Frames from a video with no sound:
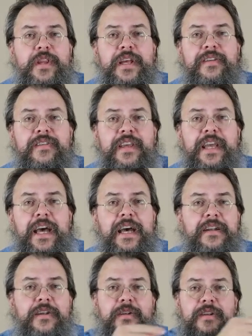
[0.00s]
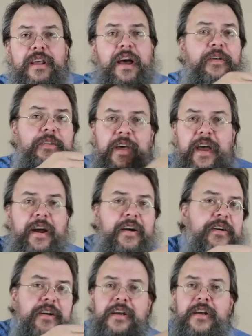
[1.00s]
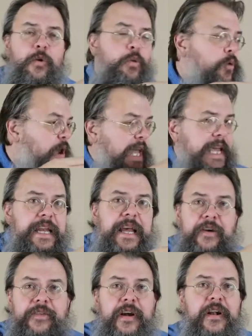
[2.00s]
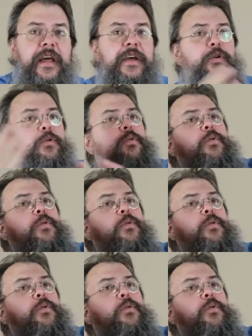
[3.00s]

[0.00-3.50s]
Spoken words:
It's the end, down there, way down there, like